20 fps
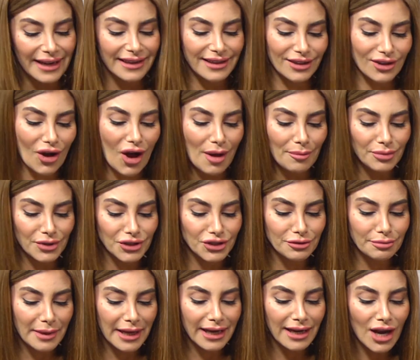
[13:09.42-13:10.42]
an
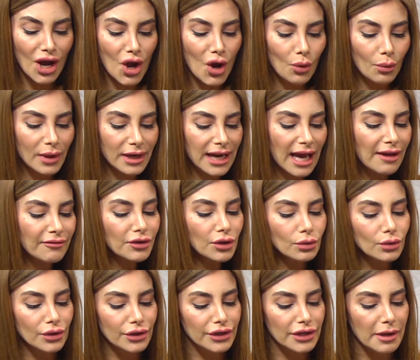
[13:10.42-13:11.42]
accomplishment, what have you
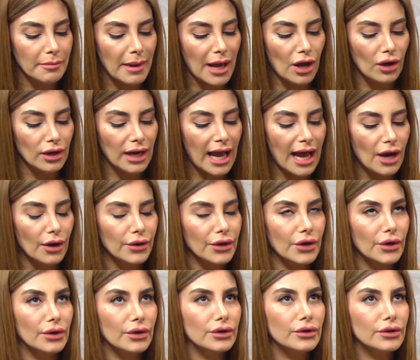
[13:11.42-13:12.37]
learned about how your